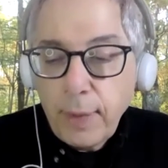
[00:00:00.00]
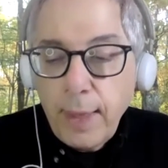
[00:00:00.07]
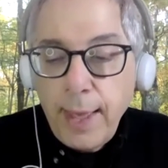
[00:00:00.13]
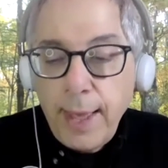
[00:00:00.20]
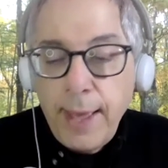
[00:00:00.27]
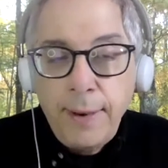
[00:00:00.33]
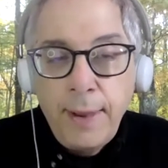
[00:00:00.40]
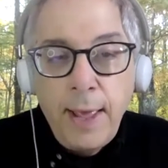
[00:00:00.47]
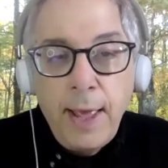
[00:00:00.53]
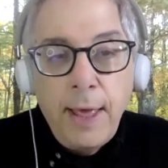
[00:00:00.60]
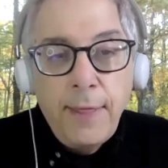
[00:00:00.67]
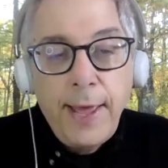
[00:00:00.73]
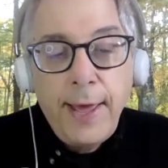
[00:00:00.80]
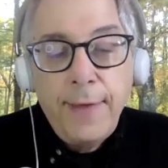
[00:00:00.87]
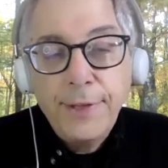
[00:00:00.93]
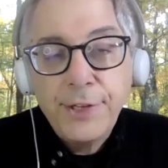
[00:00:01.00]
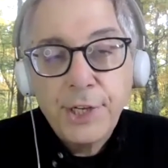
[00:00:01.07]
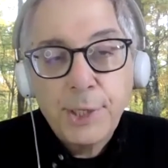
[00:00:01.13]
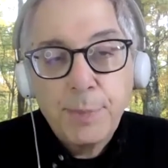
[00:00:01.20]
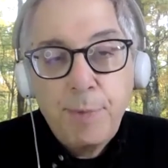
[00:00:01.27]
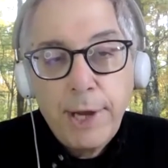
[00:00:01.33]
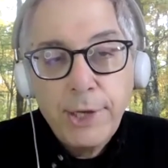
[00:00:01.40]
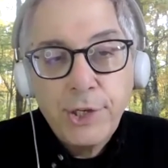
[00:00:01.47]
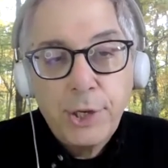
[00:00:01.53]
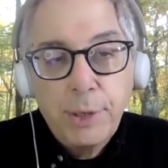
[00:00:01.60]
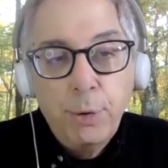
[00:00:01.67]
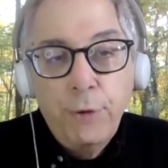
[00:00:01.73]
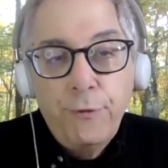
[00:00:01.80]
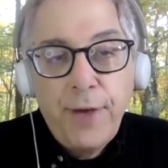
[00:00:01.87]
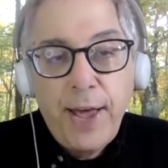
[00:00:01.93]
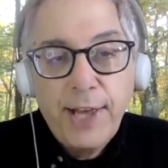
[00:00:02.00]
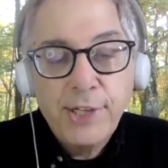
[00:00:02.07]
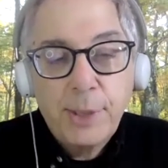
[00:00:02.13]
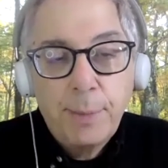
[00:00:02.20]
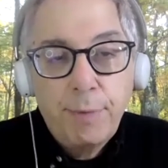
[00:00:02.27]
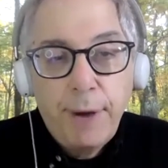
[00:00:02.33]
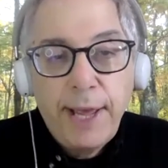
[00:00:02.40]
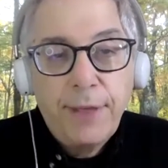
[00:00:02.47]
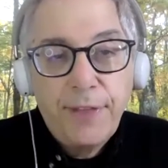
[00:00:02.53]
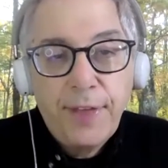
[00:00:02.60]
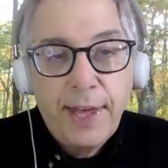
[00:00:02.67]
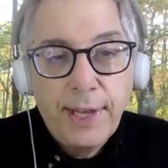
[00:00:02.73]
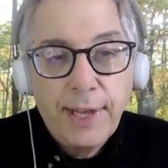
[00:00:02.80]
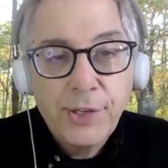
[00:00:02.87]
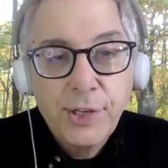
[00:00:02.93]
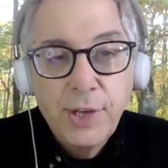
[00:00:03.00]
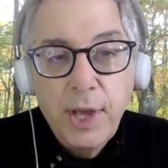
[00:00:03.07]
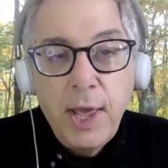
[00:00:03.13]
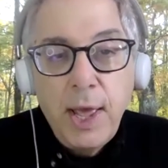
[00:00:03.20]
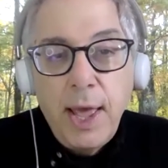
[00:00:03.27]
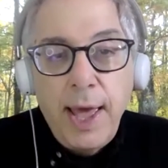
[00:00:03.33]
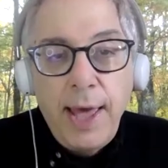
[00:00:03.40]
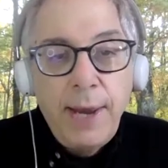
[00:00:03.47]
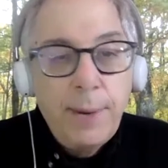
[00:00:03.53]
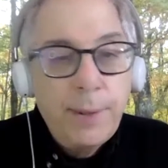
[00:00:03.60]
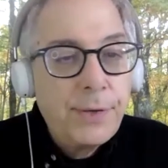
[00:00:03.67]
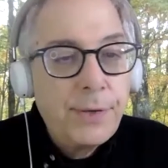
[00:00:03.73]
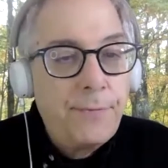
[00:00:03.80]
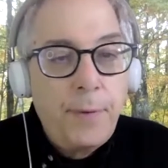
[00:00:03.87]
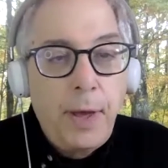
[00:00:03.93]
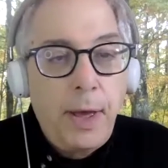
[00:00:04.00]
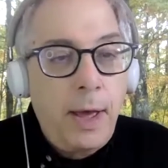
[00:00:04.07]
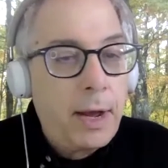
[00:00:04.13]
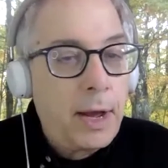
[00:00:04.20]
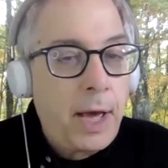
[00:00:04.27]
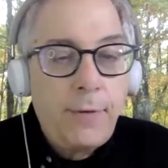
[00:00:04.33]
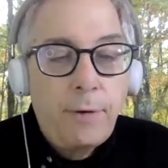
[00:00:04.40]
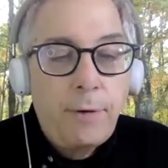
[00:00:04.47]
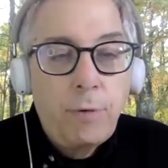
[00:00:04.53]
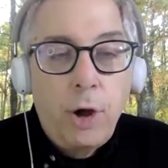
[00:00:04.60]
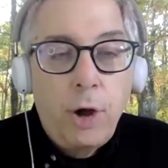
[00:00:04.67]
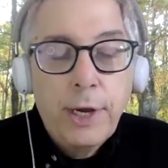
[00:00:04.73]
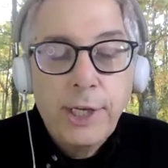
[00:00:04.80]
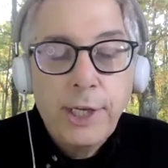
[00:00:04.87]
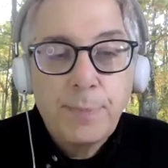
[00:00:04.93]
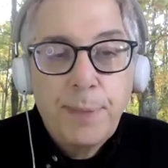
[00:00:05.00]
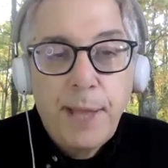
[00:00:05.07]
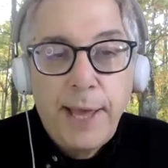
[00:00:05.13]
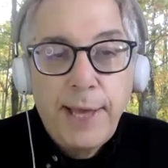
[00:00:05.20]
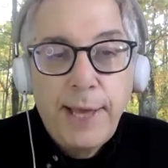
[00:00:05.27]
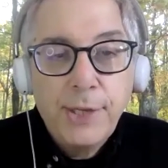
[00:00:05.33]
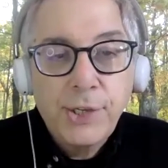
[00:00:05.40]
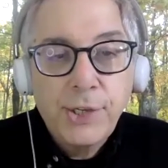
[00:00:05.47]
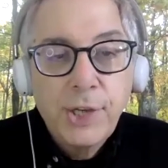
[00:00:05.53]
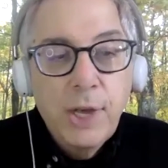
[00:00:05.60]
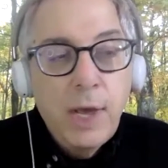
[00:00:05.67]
And they had this expression, move fast and break things. And it was a, a kind of a raucous place.